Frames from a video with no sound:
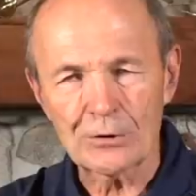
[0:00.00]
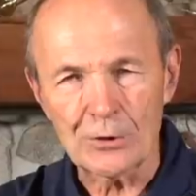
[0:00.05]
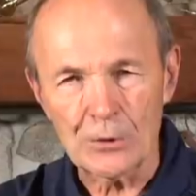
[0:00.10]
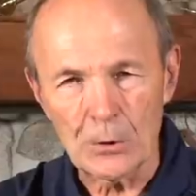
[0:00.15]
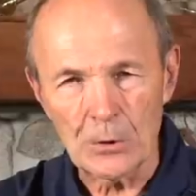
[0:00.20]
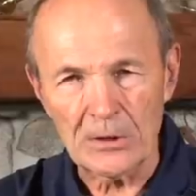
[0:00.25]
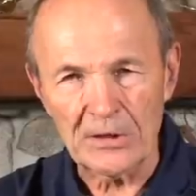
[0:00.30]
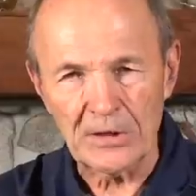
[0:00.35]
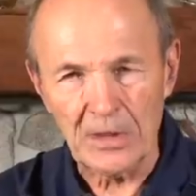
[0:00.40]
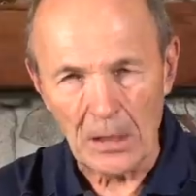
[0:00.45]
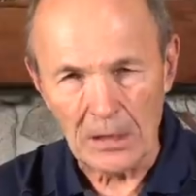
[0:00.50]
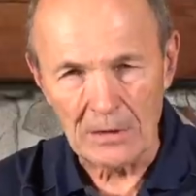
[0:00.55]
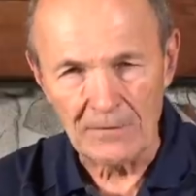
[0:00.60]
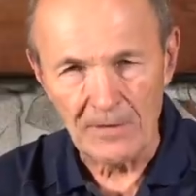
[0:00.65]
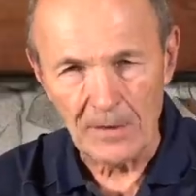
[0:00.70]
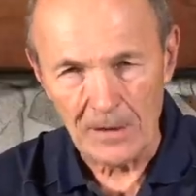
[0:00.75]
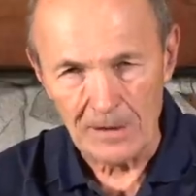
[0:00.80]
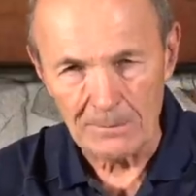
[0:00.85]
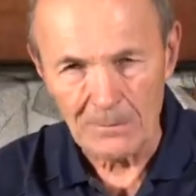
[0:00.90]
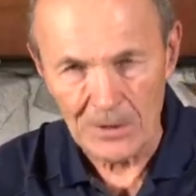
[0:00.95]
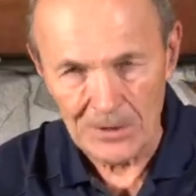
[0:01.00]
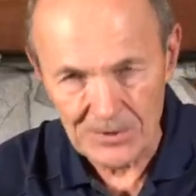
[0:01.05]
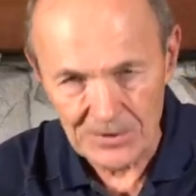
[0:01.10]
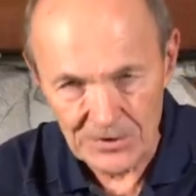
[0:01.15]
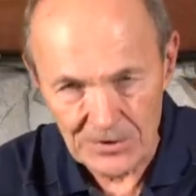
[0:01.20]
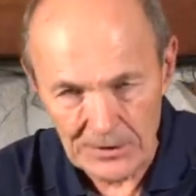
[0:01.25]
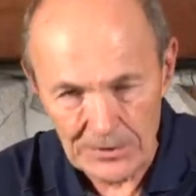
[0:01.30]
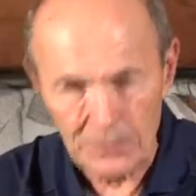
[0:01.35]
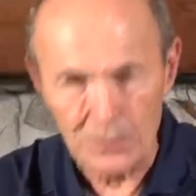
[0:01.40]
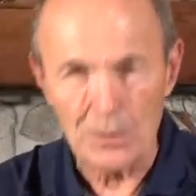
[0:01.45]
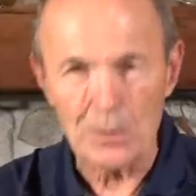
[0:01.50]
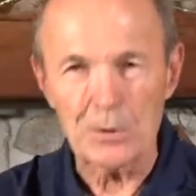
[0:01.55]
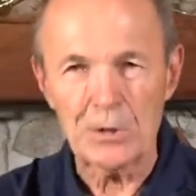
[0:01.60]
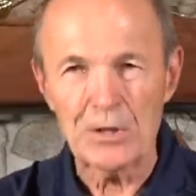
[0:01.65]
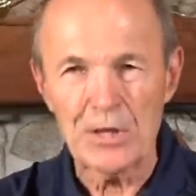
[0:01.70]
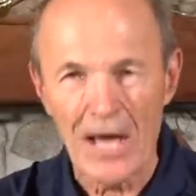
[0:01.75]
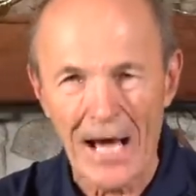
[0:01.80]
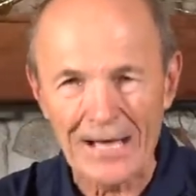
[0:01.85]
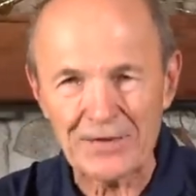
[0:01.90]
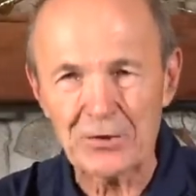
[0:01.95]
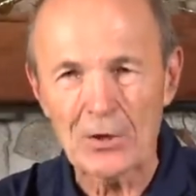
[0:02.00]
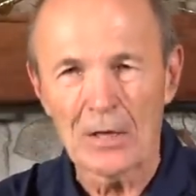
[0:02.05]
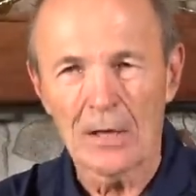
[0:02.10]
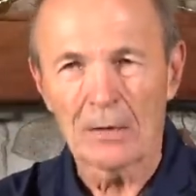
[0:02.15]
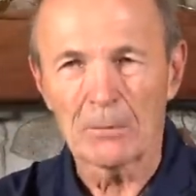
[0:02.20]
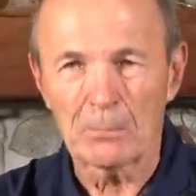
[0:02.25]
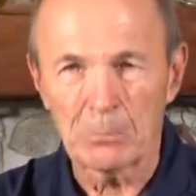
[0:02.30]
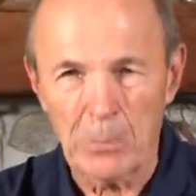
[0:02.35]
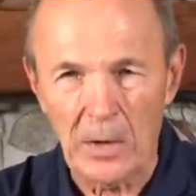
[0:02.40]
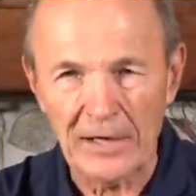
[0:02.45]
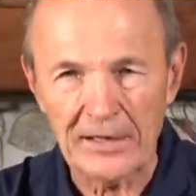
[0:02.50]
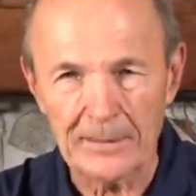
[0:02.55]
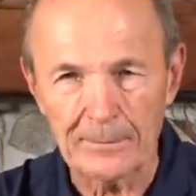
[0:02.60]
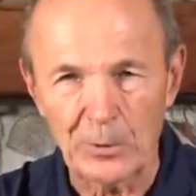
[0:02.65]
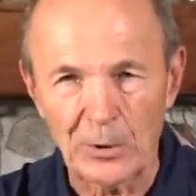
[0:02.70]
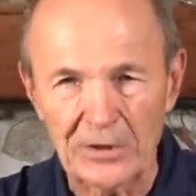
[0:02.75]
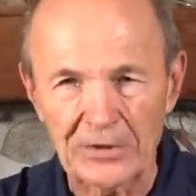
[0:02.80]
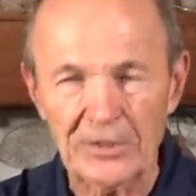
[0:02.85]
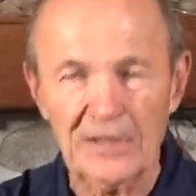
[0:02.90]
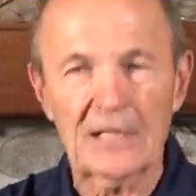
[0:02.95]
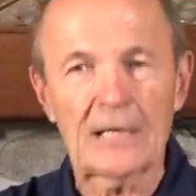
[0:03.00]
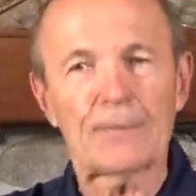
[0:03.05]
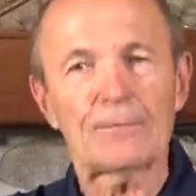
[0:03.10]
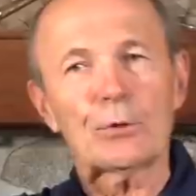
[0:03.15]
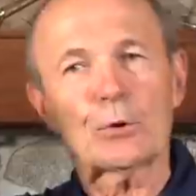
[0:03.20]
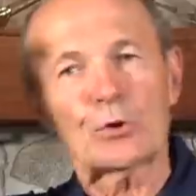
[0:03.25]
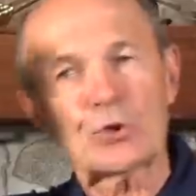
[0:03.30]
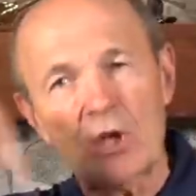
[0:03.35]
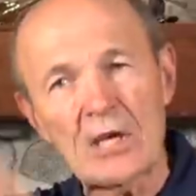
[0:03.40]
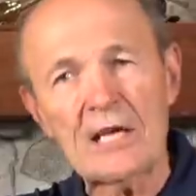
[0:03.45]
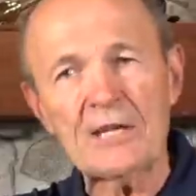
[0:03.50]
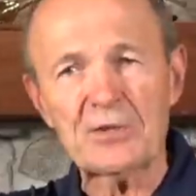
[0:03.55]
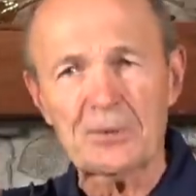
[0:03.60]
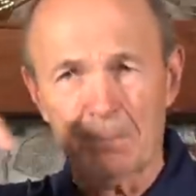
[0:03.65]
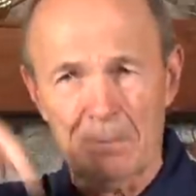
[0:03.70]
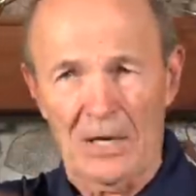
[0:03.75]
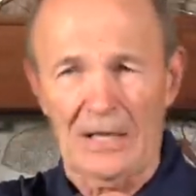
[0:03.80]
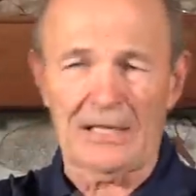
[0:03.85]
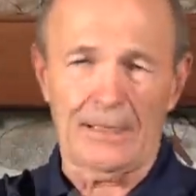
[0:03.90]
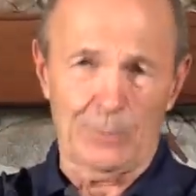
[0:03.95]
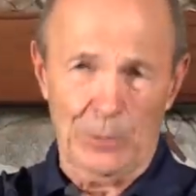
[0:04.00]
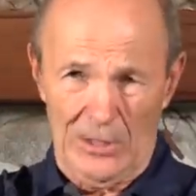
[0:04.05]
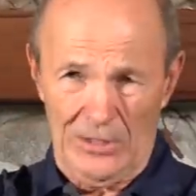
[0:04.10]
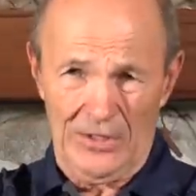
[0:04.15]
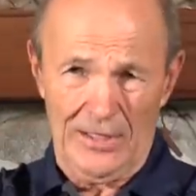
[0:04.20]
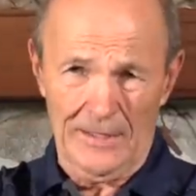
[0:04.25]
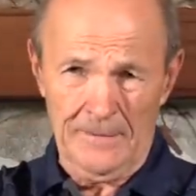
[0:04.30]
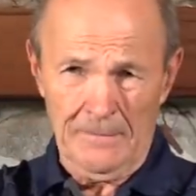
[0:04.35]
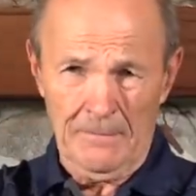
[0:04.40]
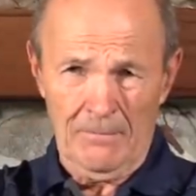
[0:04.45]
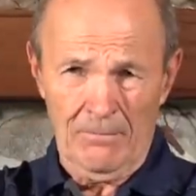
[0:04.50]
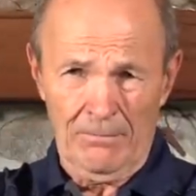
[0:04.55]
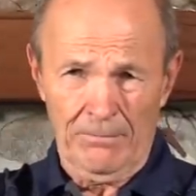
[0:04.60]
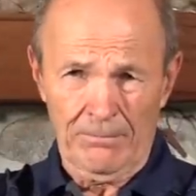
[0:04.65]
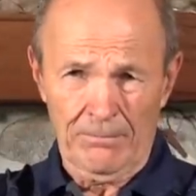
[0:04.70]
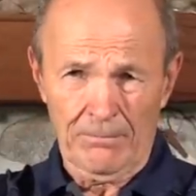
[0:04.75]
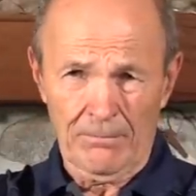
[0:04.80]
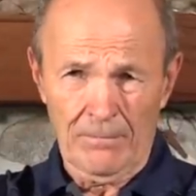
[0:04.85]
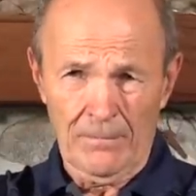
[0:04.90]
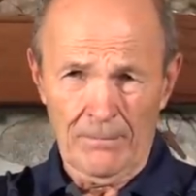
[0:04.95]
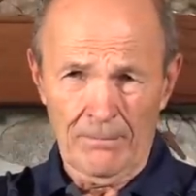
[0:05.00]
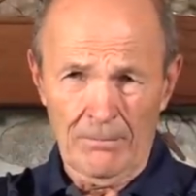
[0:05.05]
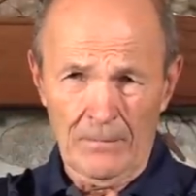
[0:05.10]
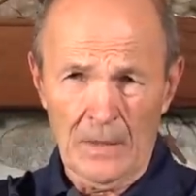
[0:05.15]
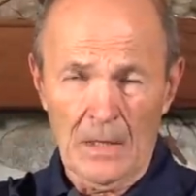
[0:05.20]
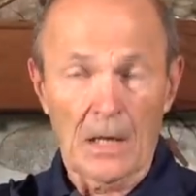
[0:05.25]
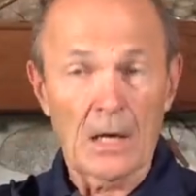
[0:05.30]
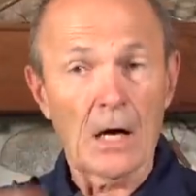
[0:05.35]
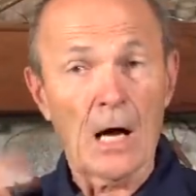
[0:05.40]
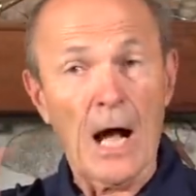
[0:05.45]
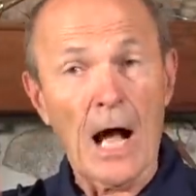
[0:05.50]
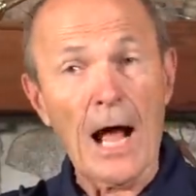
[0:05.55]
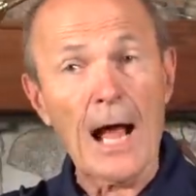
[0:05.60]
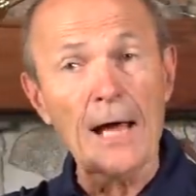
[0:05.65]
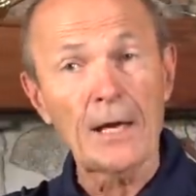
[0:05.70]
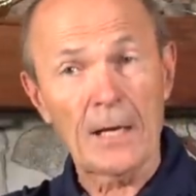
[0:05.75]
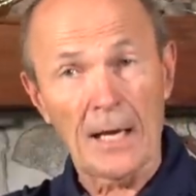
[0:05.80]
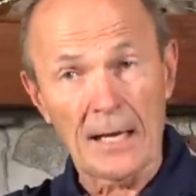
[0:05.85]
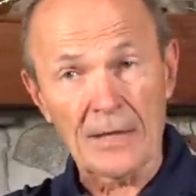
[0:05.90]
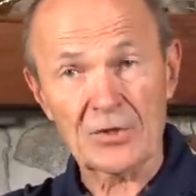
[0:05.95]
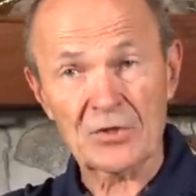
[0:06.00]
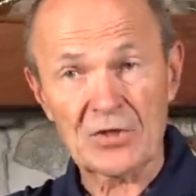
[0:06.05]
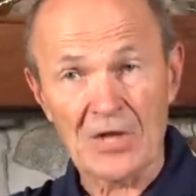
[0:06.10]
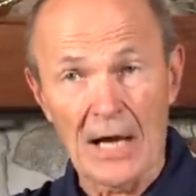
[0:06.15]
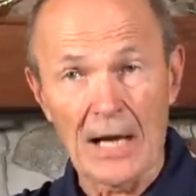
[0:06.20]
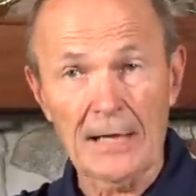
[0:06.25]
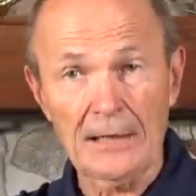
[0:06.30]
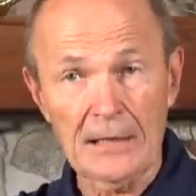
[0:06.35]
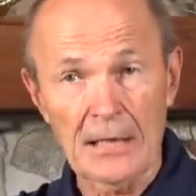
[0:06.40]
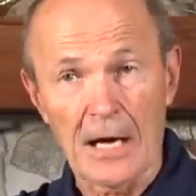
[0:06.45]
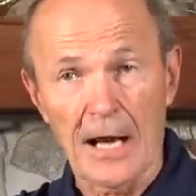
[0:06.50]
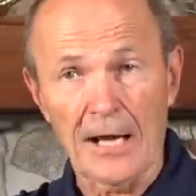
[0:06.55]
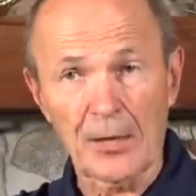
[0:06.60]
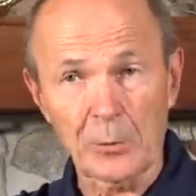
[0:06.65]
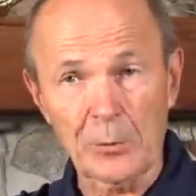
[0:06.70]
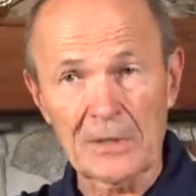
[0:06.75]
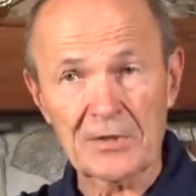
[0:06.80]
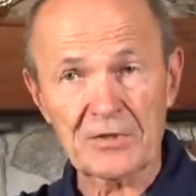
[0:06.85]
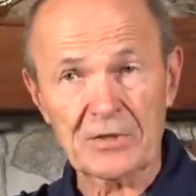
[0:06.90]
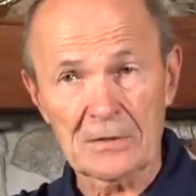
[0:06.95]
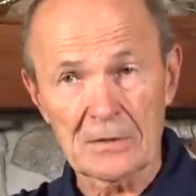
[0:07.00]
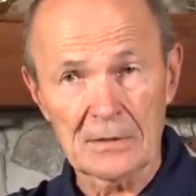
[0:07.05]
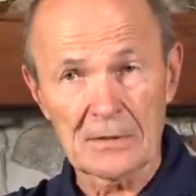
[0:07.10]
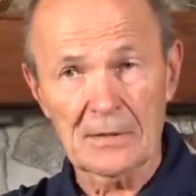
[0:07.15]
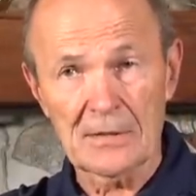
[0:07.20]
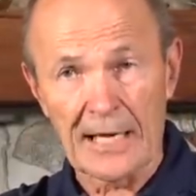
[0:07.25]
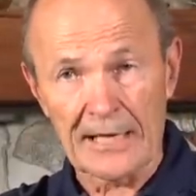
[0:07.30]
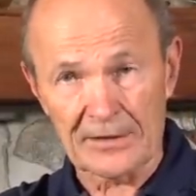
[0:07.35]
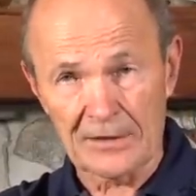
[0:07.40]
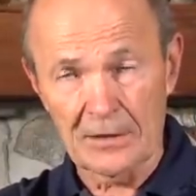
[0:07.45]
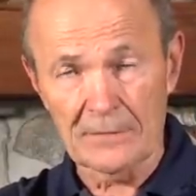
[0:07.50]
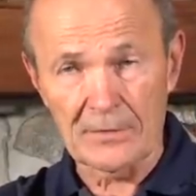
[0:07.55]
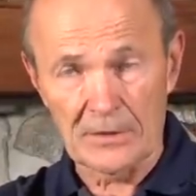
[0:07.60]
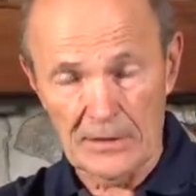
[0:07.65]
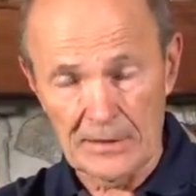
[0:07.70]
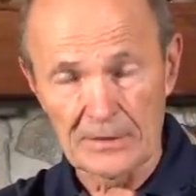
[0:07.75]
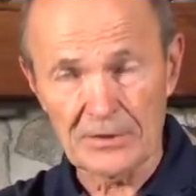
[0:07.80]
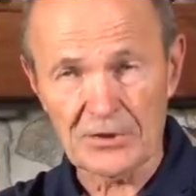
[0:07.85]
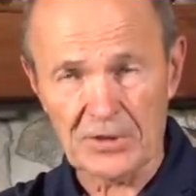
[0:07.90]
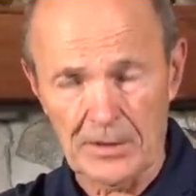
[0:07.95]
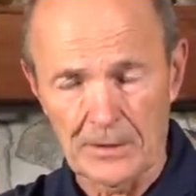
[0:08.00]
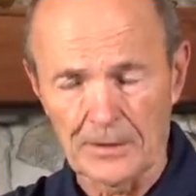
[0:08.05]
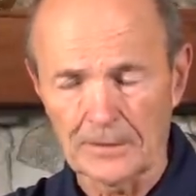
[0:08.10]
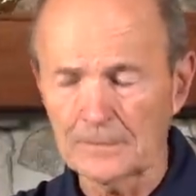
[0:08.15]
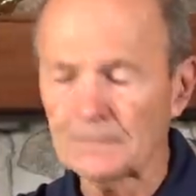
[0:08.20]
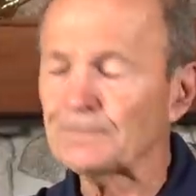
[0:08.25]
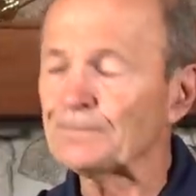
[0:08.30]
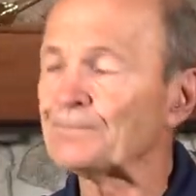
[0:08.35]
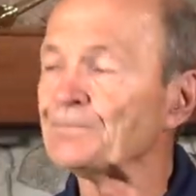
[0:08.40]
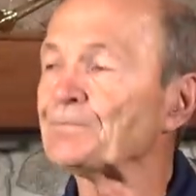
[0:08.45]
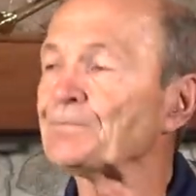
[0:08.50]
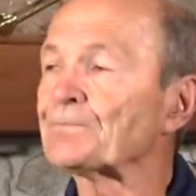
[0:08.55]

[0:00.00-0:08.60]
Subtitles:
do in an out-of-air emergency. You do not body breathe. And if you teach body breathing, a high anxiety, high risk activity, skill,